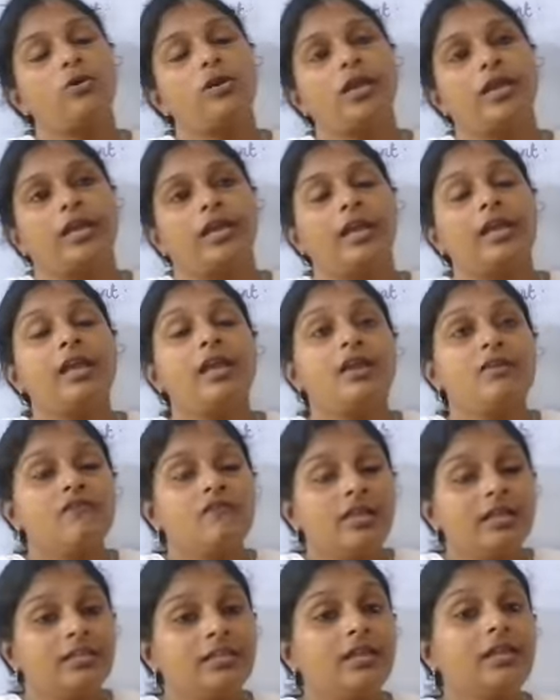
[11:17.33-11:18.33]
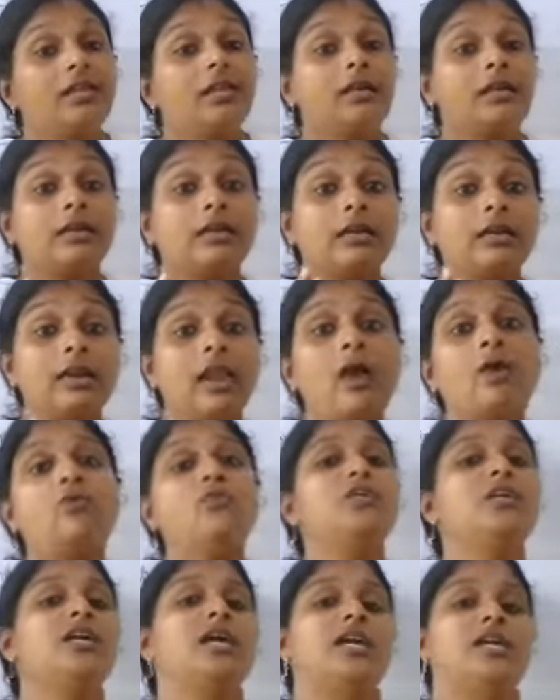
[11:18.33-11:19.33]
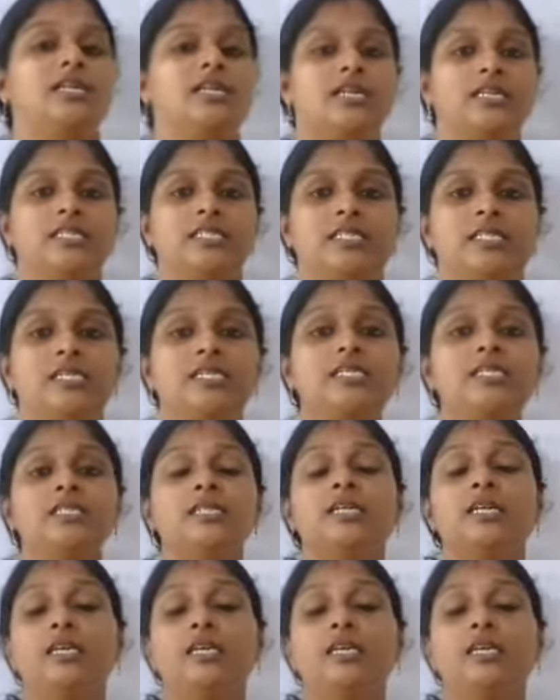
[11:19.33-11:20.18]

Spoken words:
Okay, when the cloud condenses,